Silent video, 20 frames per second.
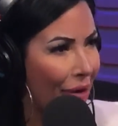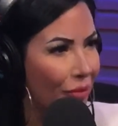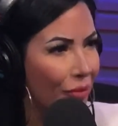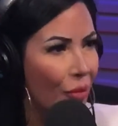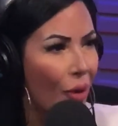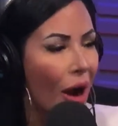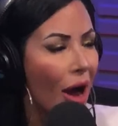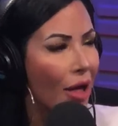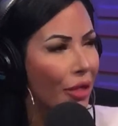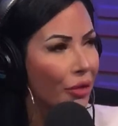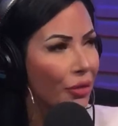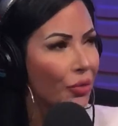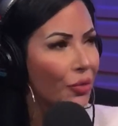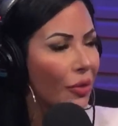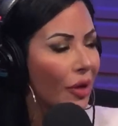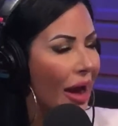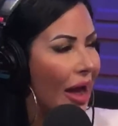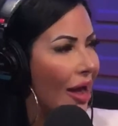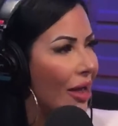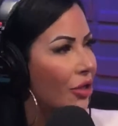rather
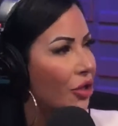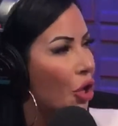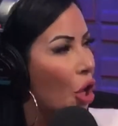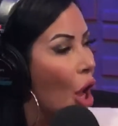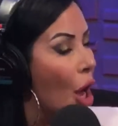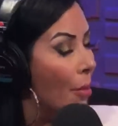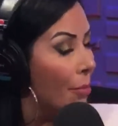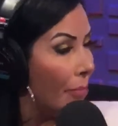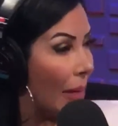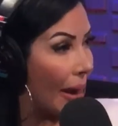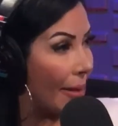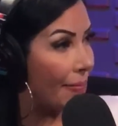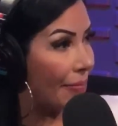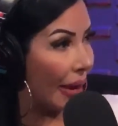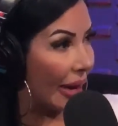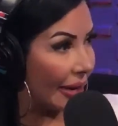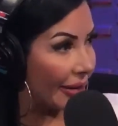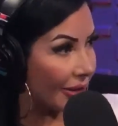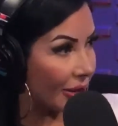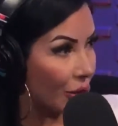watch my
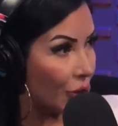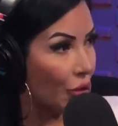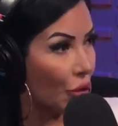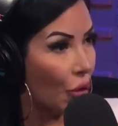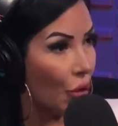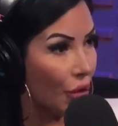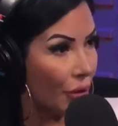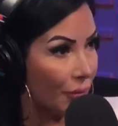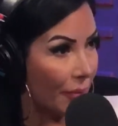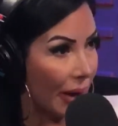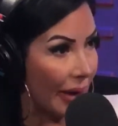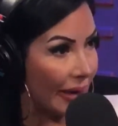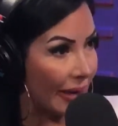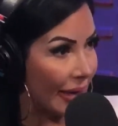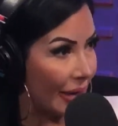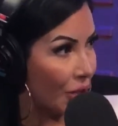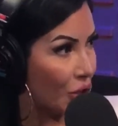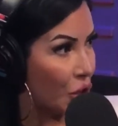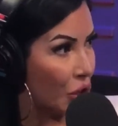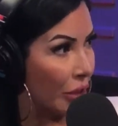basil grow in my
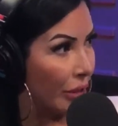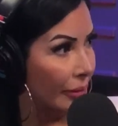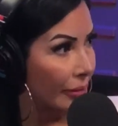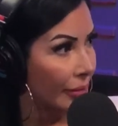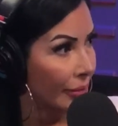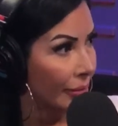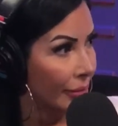kitchen.